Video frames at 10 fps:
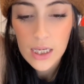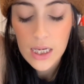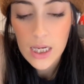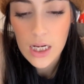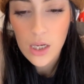
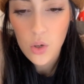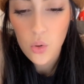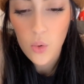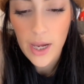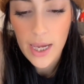
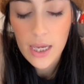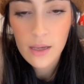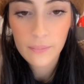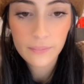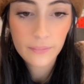
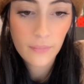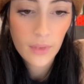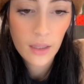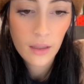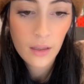Anyway,
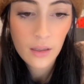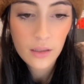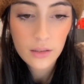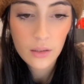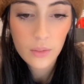
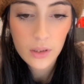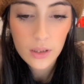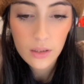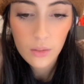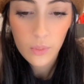so we're
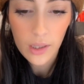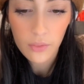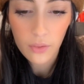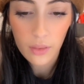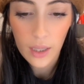just gonna wait
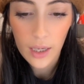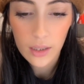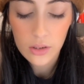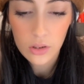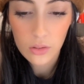for
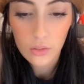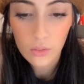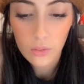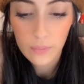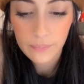that
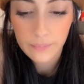to